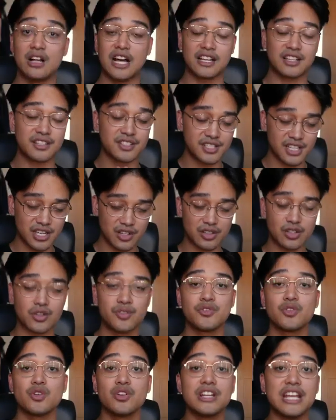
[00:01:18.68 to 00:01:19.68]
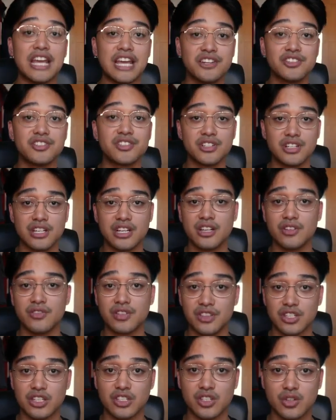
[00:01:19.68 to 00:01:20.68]
I can tell you, if you're an engineer
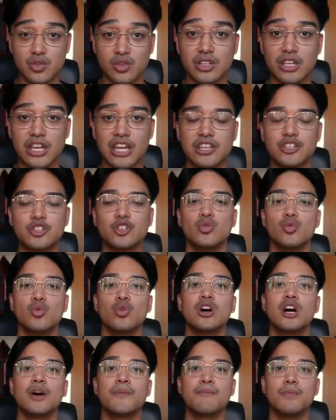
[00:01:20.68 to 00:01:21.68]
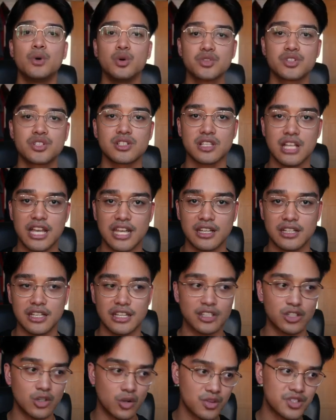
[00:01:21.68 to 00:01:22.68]
in the UK, you are most
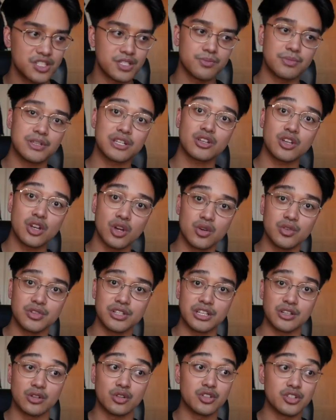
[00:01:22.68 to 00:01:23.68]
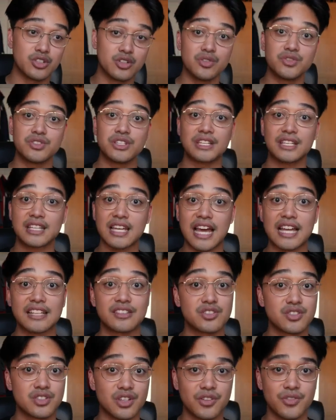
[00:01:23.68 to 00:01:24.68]
likely going to be coding or using
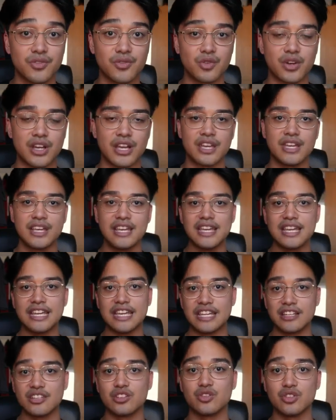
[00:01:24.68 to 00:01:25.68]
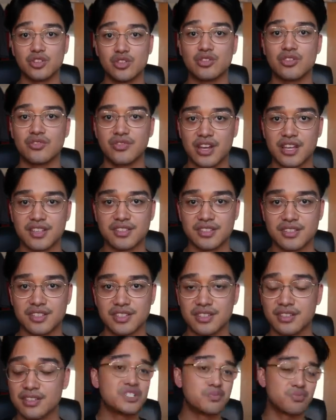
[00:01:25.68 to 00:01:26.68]
CAD software in your university,
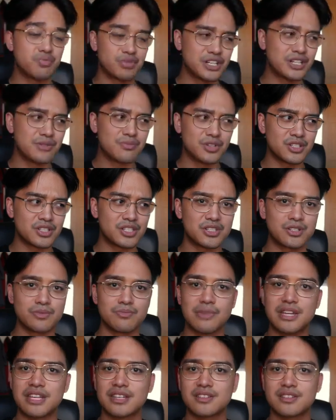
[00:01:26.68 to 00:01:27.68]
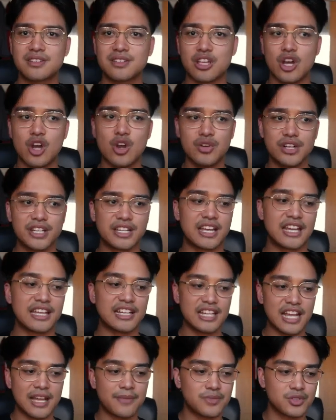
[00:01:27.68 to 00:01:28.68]
which pretty much makes owning a
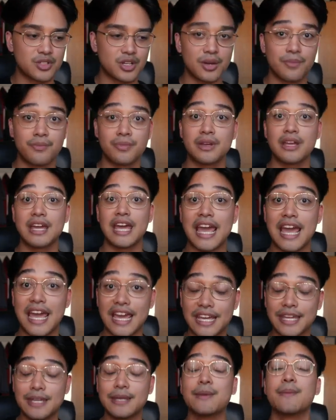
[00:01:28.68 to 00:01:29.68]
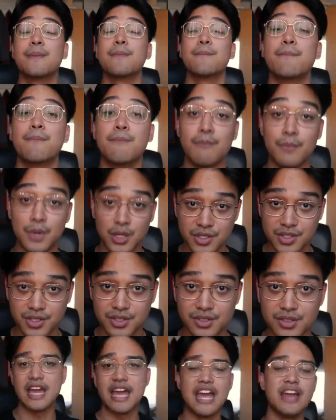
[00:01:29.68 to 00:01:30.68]
laptop a
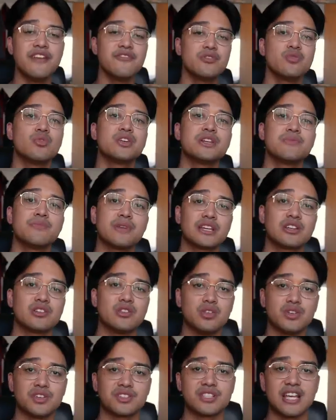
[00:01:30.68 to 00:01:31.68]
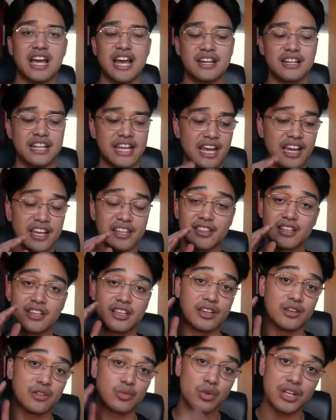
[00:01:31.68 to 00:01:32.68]
must. Everyone in my course had either
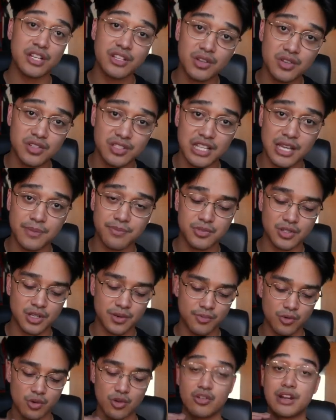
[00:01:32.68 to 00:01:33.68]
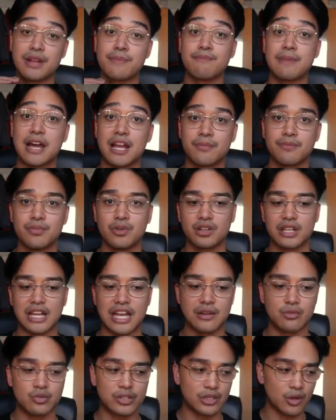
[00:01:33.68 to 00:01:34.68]
a Windows laptop or a MacBook,
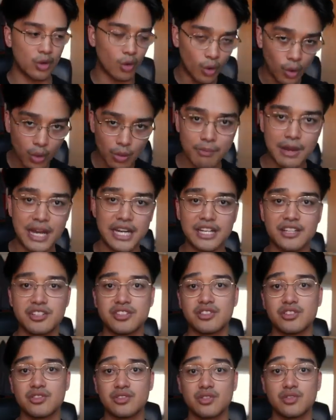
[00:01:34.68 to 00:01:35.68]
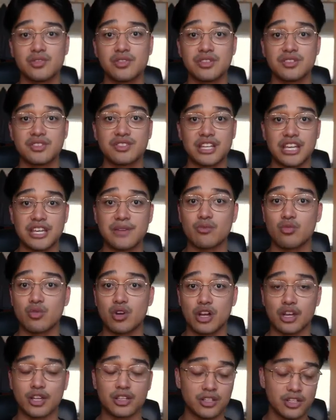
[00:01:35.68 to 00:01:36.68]
and we all managed to do the same
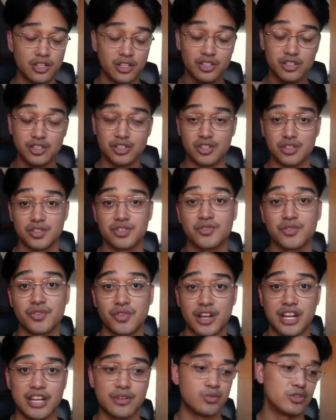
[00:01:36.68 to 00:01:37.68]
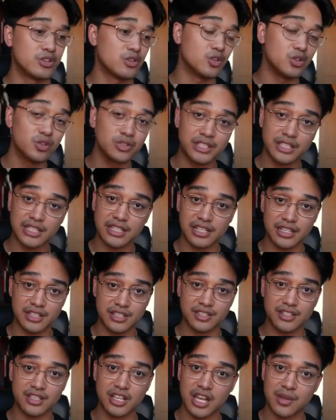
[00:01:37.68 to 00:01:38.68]
work just fine. We all did the
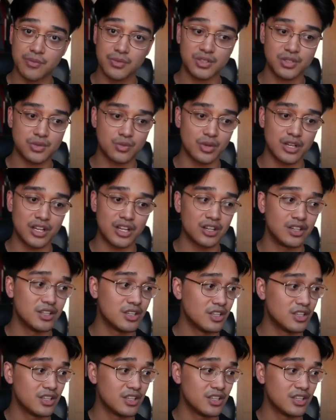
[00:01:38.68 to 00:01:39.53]
assignments well.